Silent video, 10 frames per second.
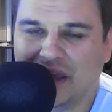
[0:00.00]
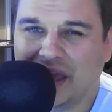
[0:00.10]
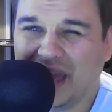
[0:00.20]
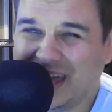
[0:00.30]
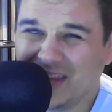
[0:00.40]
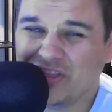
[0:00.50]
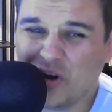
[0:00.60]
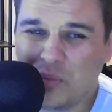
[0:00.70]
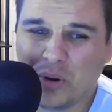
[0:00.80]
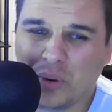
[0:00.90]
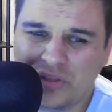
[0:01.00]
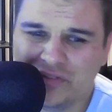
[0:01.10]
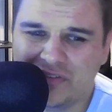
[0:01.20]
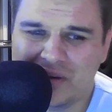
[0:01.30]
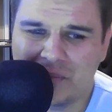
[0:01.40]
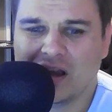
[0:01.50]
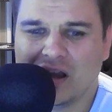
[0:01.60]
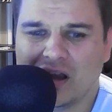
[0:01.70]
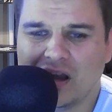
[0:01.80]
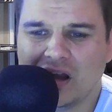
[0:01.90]
And though both of them
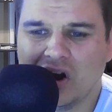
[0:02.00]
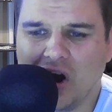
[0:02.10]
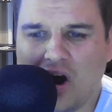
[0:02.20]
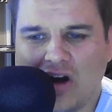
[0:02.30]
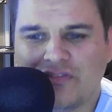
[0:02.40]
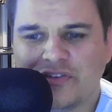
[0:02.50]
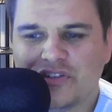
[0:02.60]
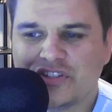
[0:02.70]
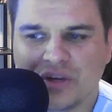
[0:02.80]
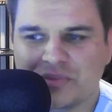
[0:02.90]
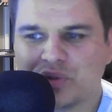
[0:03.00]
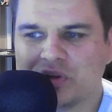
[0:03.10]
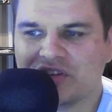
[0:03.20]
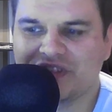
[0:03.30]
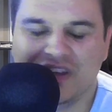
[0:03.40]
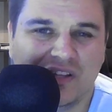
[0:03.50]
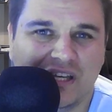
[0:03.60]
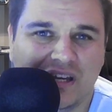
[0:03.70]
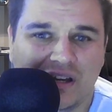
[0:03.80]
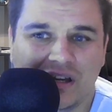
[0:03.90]
offer some sort of
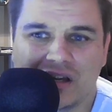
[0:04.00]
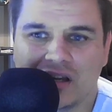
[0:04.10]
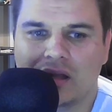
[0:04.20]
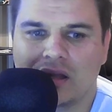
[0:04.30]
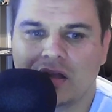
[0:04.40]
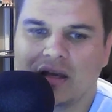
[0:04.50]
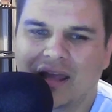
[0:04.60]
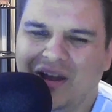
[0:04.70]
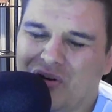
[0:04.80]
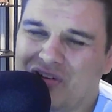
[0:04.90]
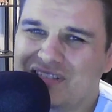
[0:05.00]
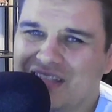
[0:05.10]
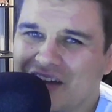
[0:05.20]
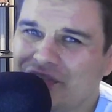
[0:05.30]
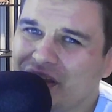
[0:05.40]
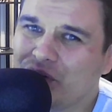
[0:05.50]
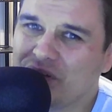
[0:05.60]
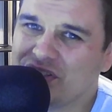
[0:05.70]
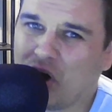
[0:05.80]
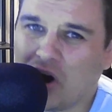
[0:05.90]
healing, Helga is definitely
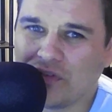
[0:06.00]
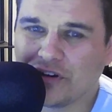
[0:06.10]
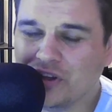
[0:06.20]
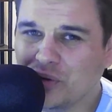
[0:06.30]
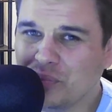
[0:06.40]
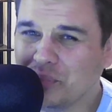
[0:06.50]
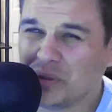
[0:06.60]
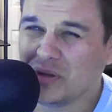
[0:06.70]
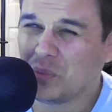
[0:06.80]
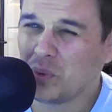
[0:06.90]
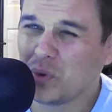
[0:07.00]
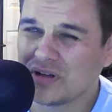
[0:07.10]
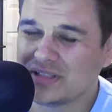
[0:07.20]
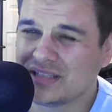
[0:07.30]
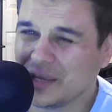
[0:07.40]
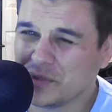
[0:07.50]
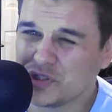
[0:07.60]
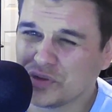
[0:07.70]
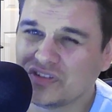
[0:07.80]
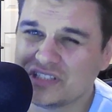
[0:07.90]
going to offer you a bit more damage
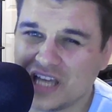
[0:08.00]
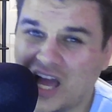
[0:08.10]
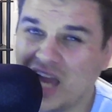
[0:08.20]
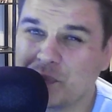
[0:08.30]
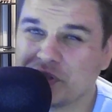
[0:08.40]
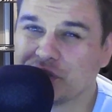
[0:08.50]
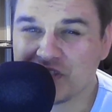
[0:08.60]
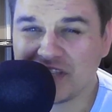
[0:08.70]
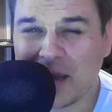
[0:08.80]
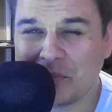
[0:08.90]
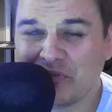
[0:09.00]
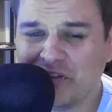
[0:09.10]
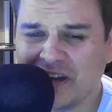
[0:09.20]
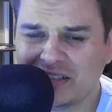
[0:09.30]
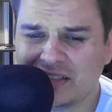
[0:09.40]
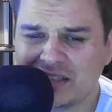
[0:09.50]
over time with her sap effect.